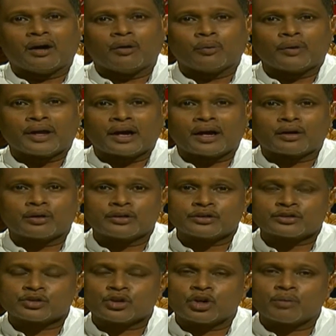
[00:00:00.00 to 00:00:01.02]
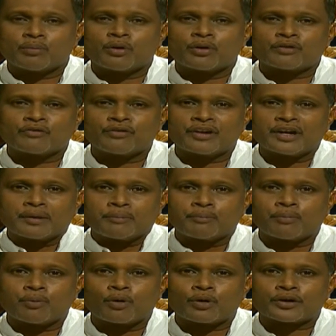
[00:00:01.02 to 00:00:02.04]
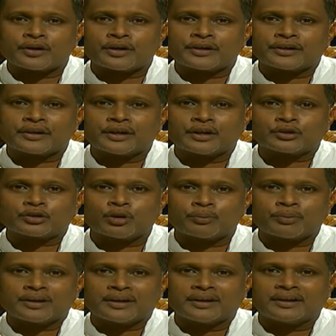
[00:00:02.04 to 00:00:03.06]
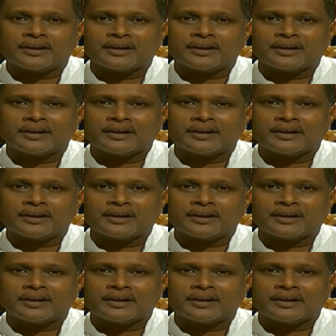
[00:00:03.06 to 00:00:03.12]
We are going to talk about a very important topic